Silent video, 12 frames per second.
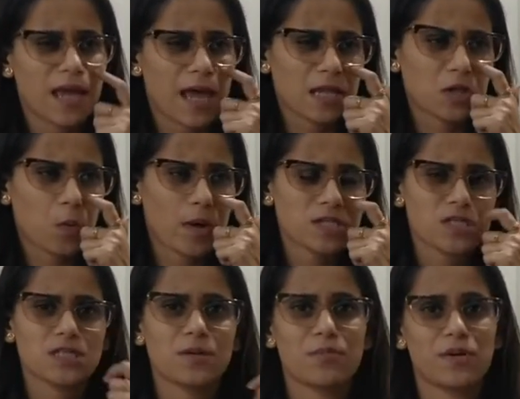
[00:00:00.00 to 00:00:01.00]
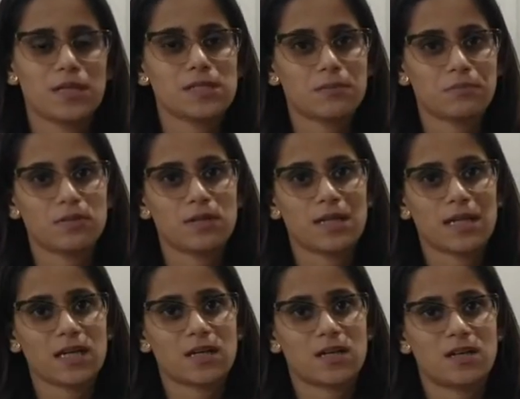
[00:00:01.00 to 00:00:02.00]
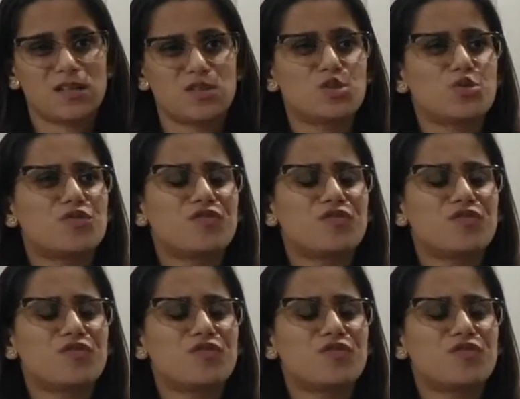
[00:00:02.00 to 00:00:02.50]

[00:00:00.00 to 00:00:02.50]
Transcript: And the questions are pretty simple, like true,